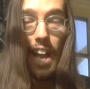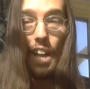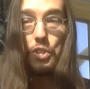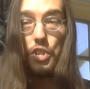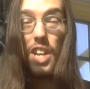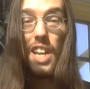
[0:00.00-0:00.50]

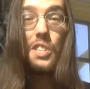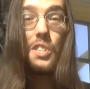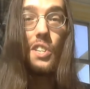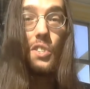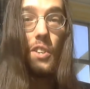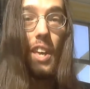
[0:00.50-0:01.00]
And she is
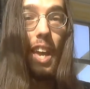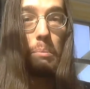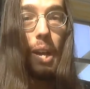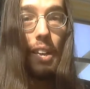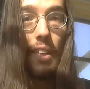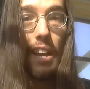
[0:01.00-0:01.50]
insane
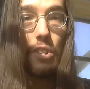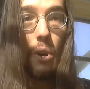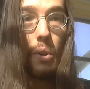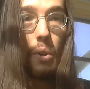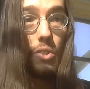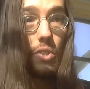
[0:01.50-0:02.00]
by that
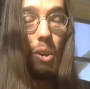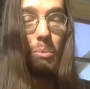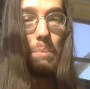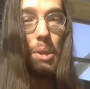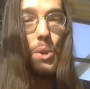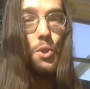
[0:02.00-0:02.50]
token. So
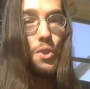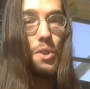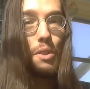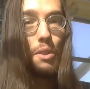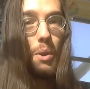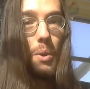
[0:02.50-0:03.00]
maybe you
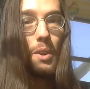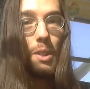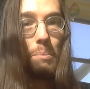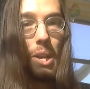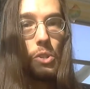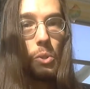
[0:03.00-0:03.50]
should throw her in
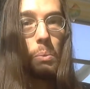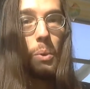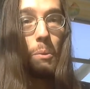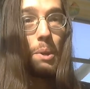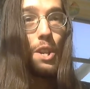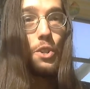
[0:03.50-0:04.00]
the mental
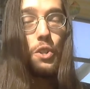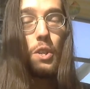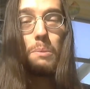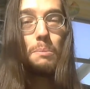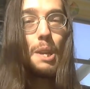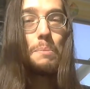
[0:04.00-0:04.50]
ward. But it
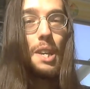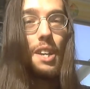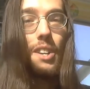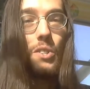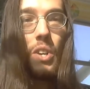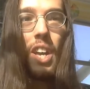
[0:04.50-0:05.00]
shouldn't be
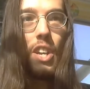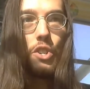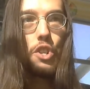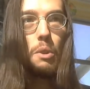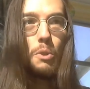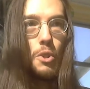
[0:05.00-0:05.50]
because
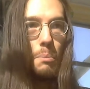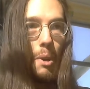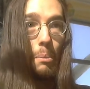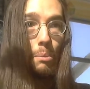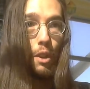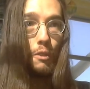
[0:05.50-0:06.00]
she was a
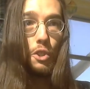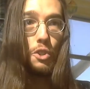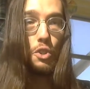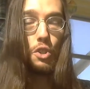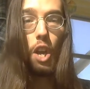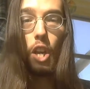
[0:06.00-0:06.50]
member of a
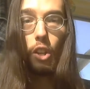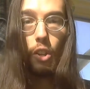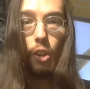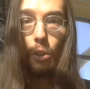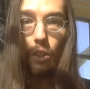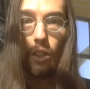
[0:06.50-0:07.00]
satanic
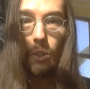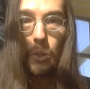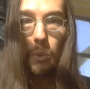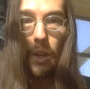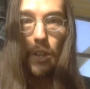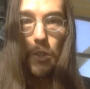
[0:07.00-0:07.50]
cult and
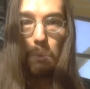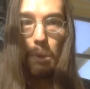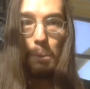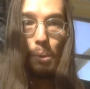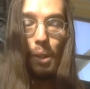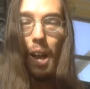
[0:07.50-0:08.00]
killed 22
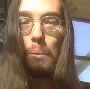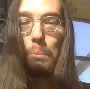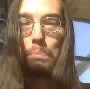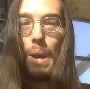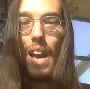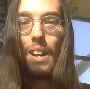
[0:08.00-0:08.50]
people. I
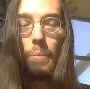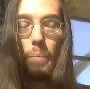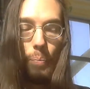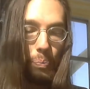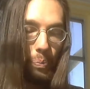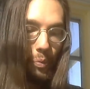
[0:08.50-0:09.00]
bet